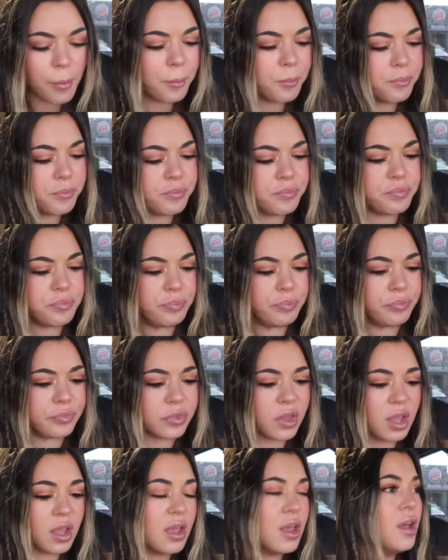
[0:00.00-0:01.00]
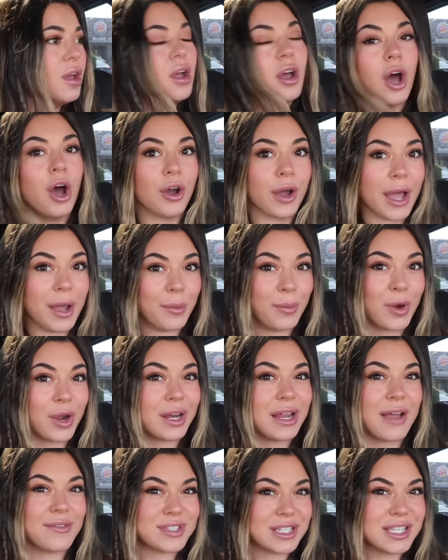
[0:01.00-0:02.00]
Mmm. Okay, we're
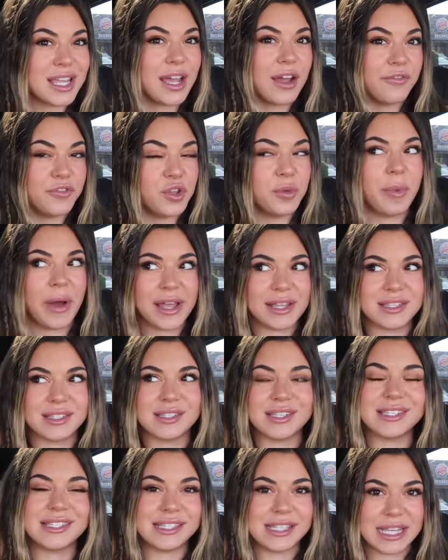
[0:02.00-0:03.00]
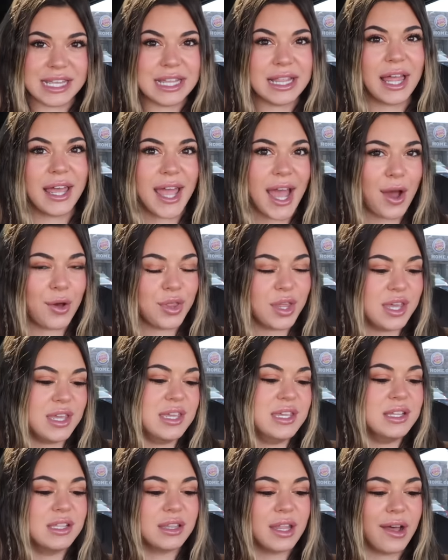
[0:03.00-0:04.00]
gonna have to take a few bites to see like how the
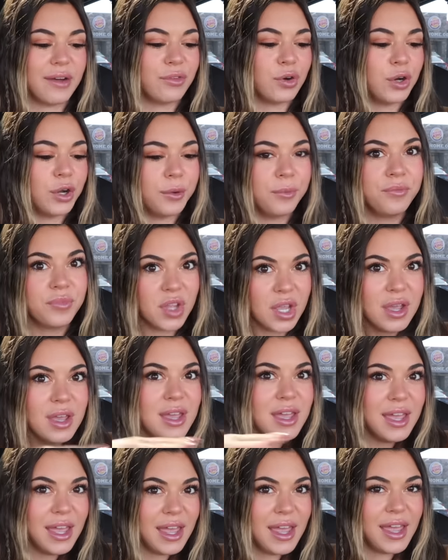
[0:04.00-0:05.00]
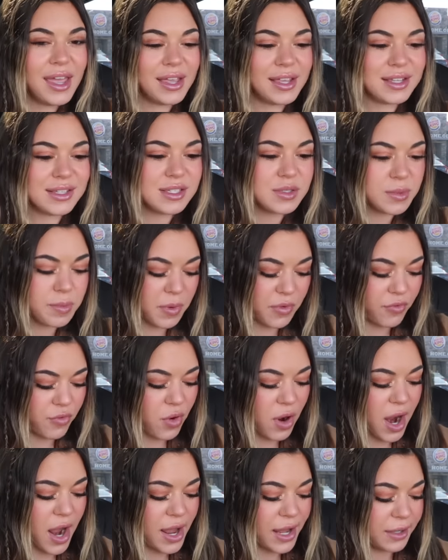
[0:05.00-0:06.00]
heat level is
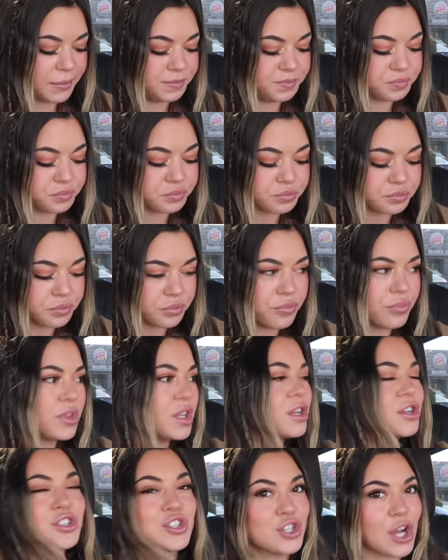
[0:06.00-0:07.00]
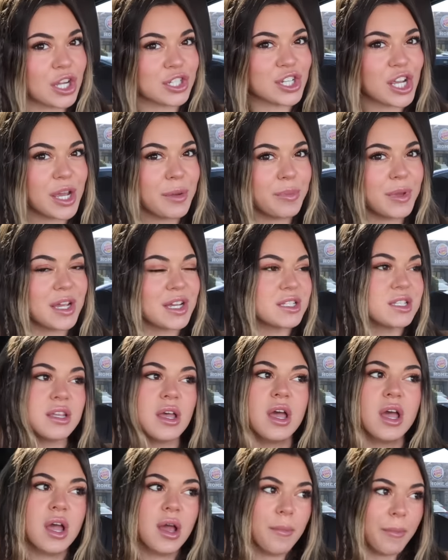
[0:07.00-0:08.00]
before I judge it because
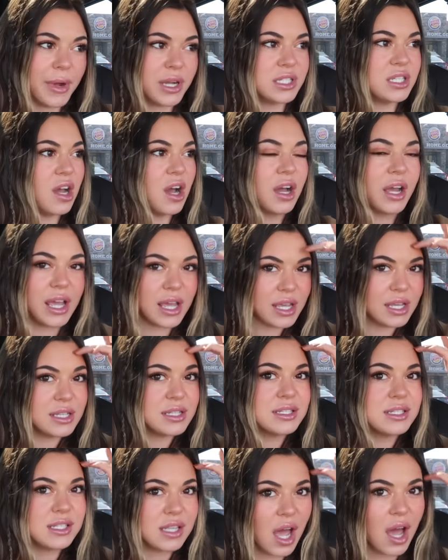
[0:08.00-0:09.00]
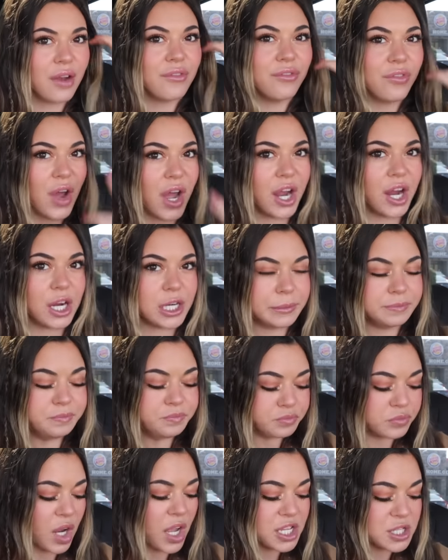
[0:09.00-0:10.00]
my tongue is on fire.
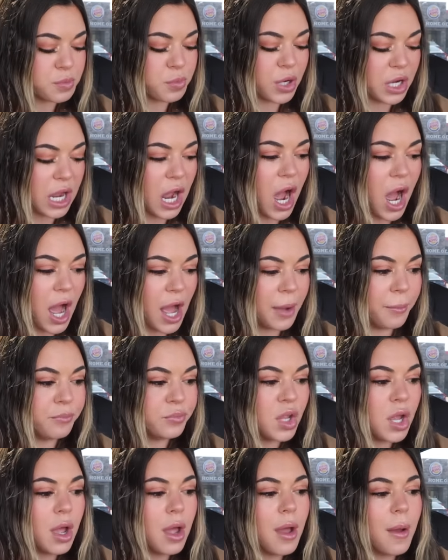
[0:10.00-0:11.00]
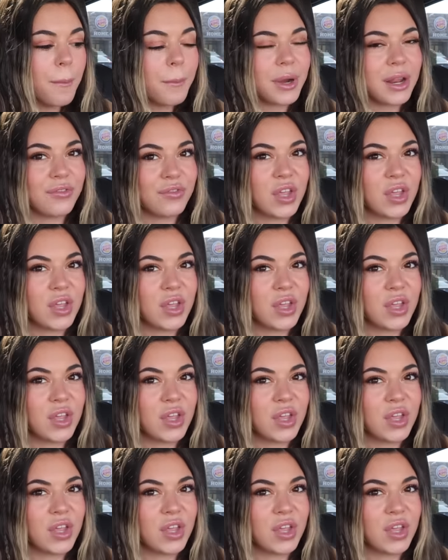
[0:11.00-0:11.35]
It's pretty hot, but I